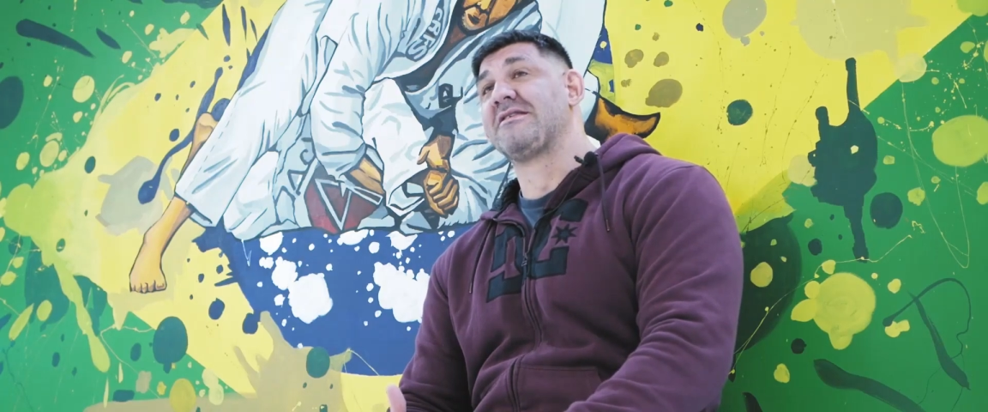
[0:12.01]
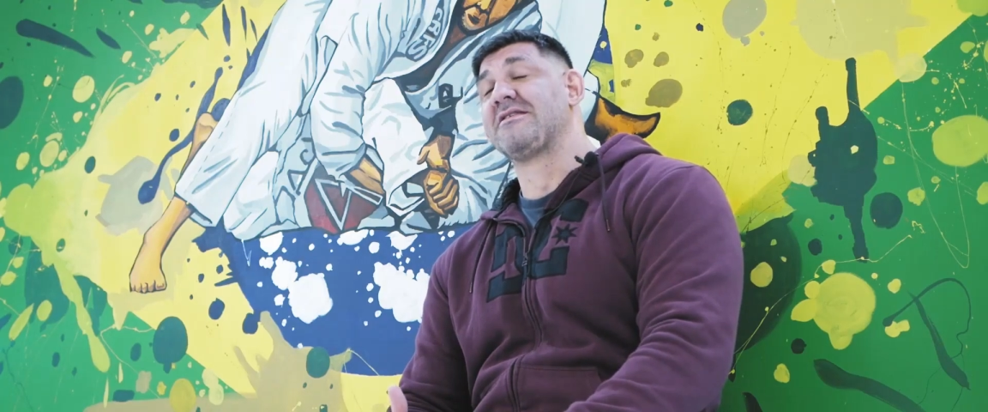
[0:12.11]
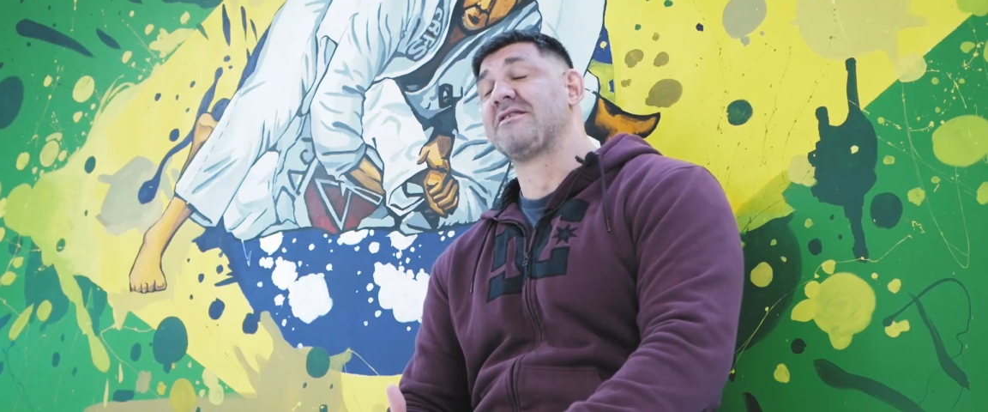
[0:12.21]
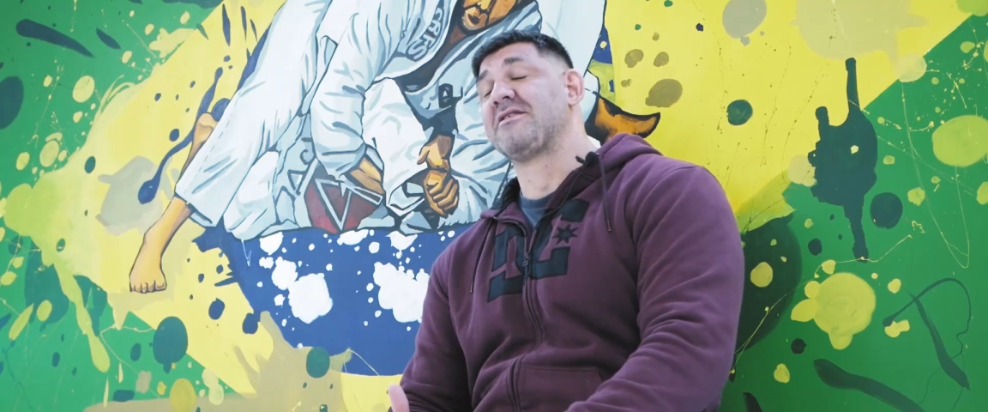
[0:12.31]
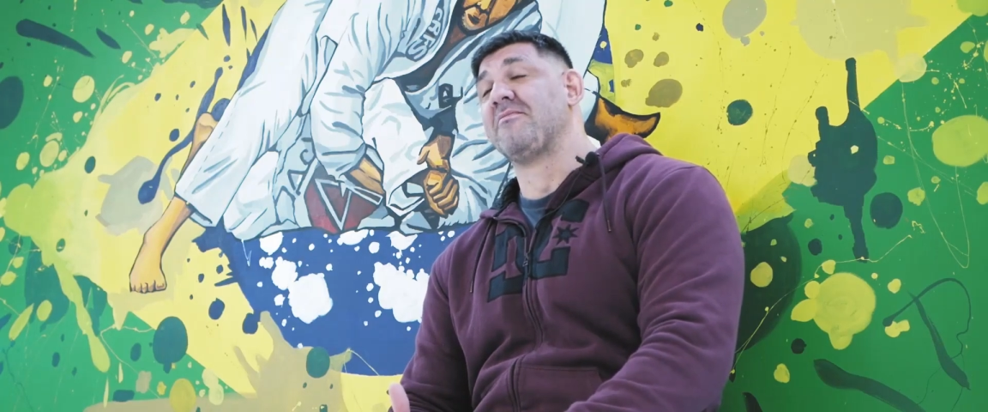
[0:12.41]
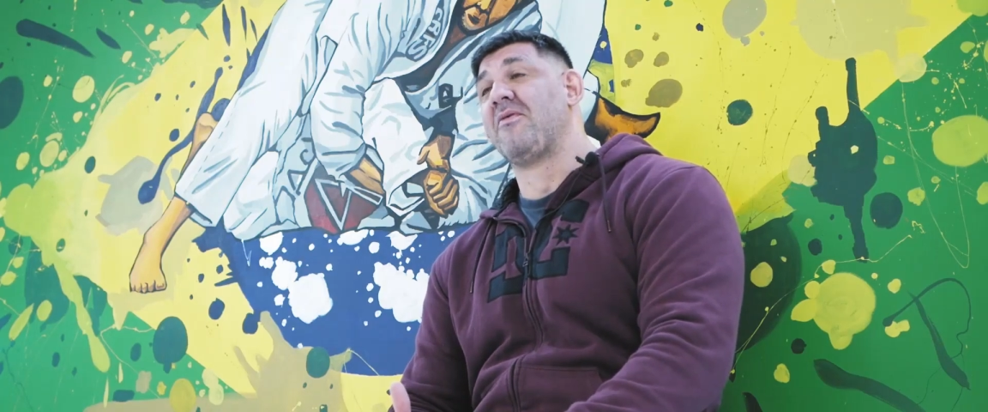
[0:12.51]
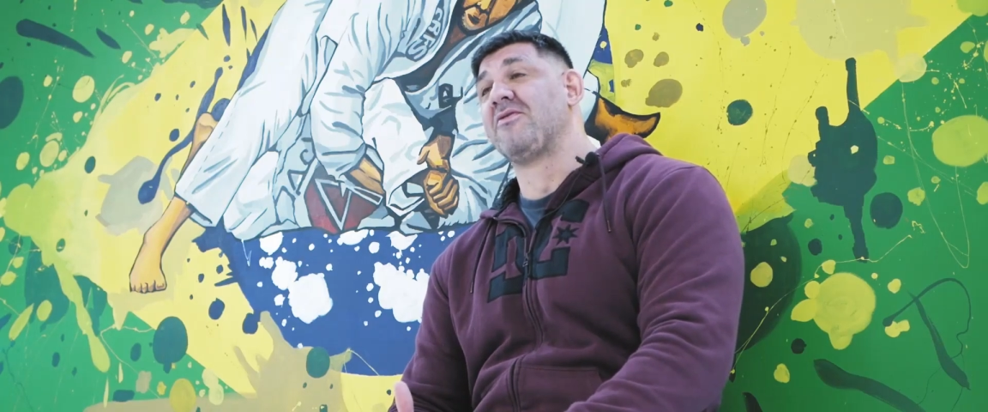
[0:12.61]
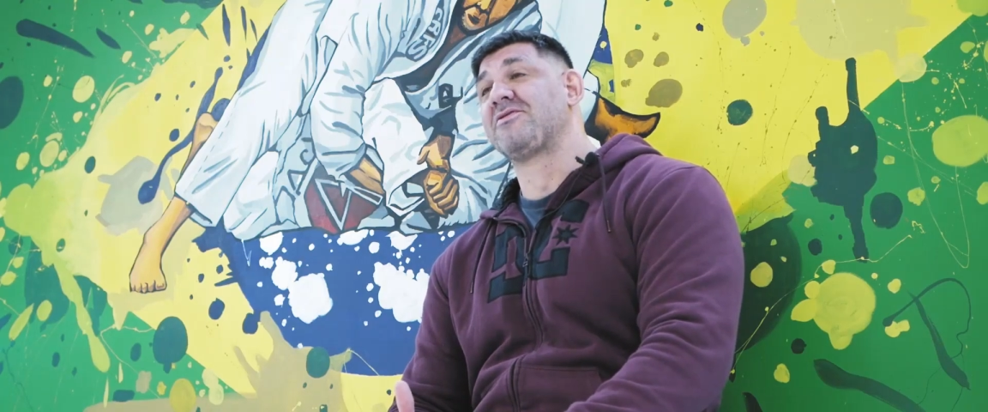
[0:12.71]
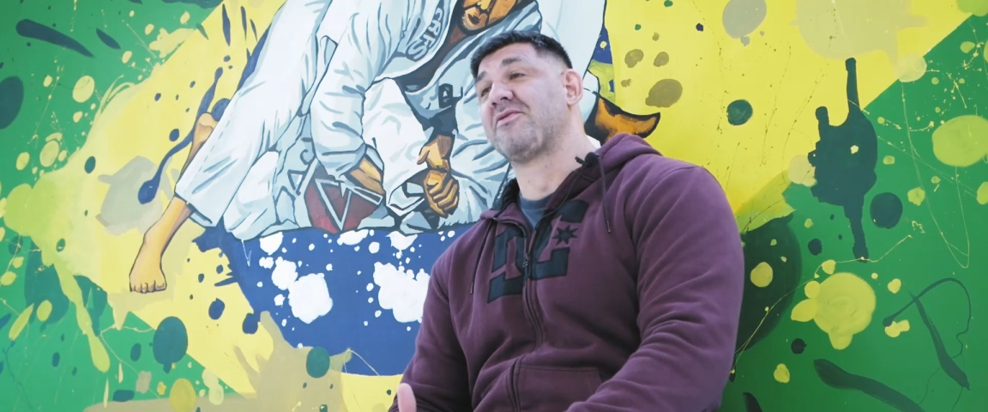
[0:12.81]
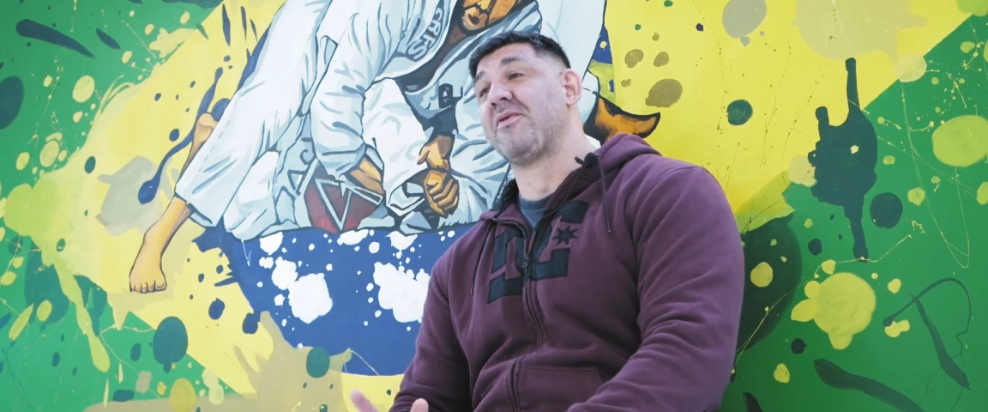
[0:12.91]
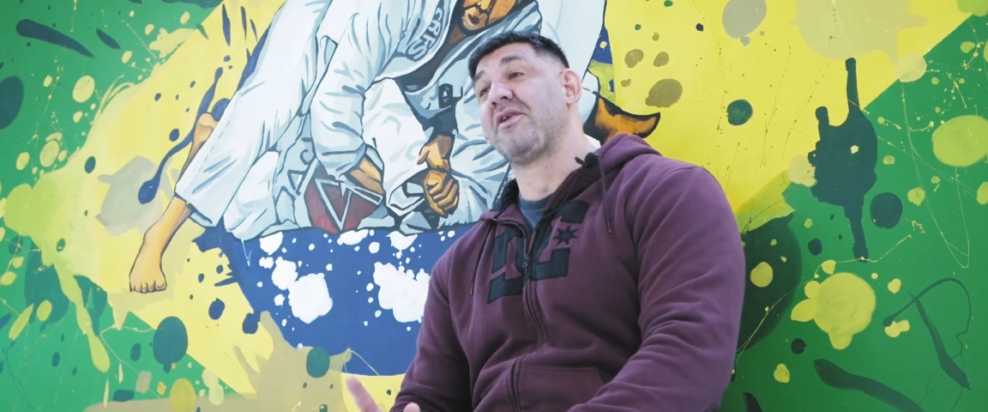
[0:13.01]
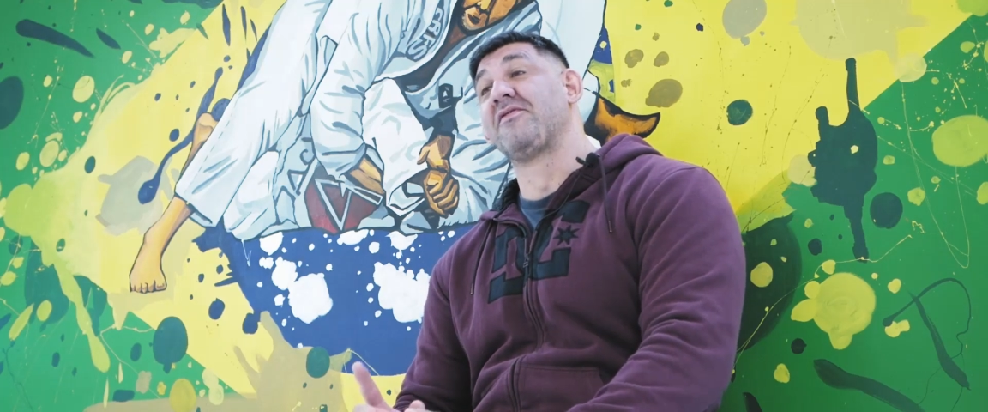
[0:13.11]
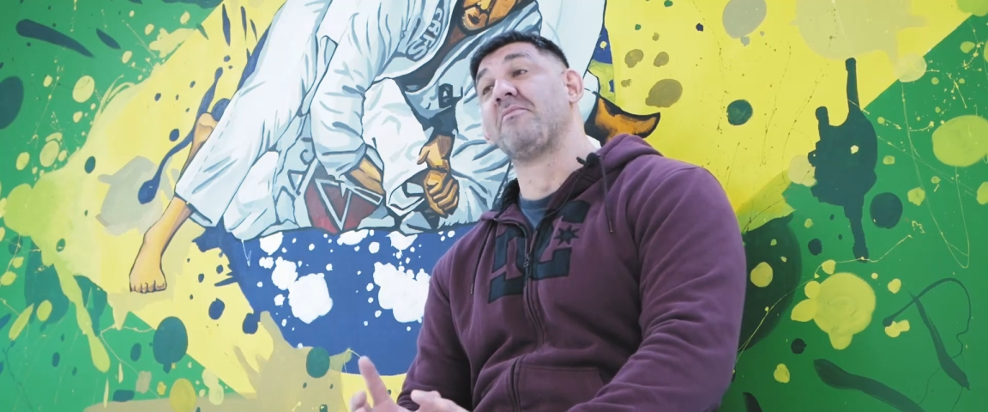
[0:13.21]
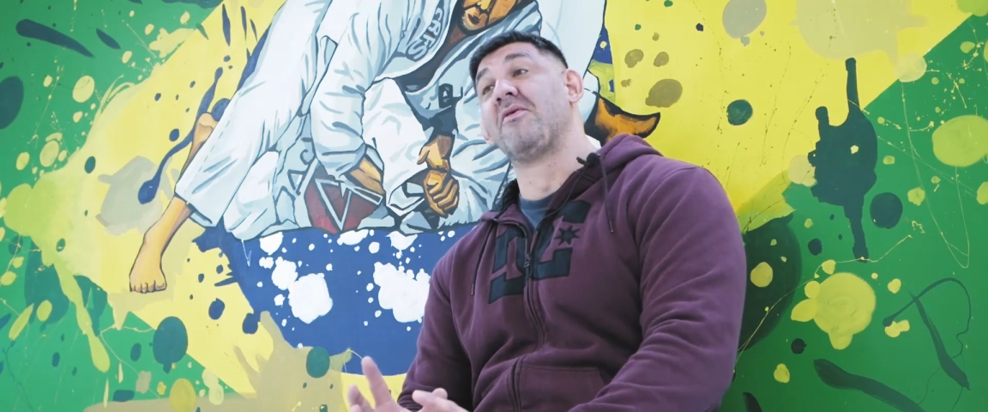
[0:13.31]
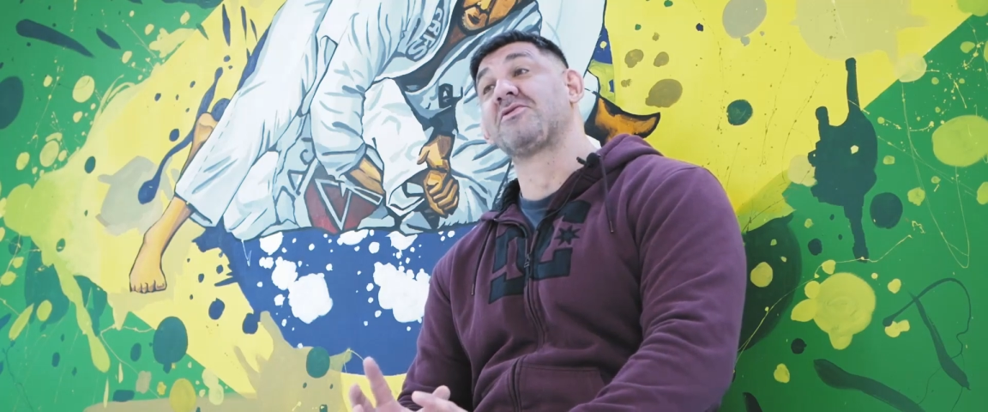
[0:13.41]
this is one of
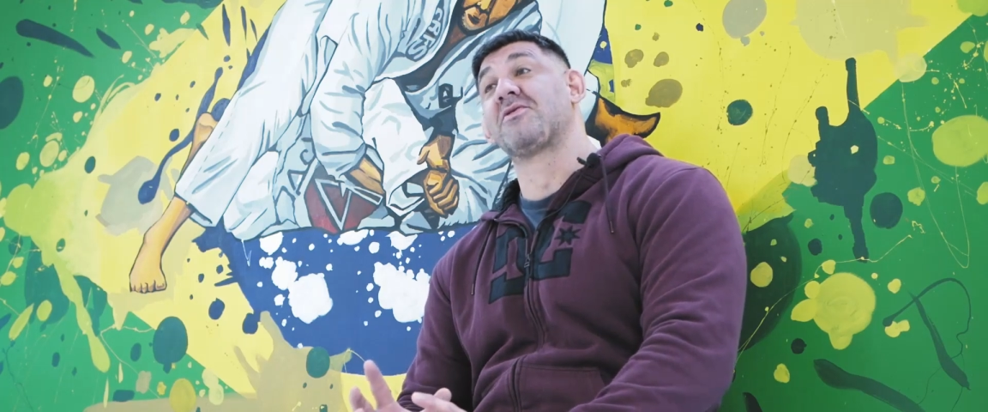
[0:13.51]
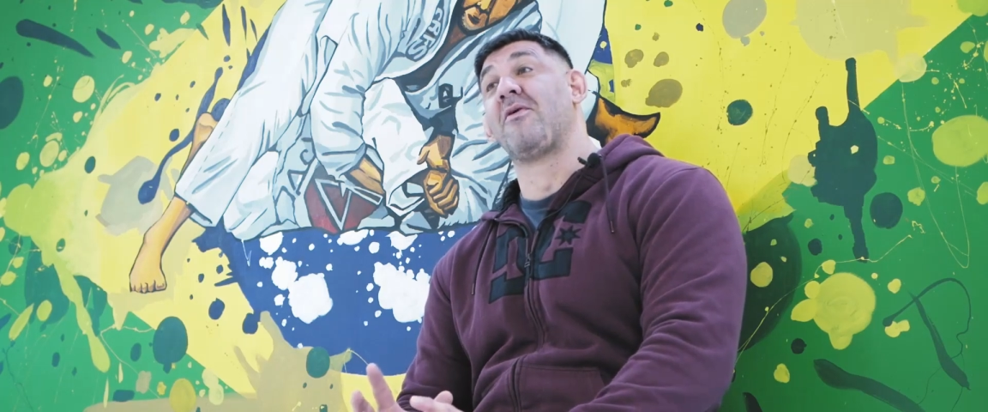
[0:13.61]
the most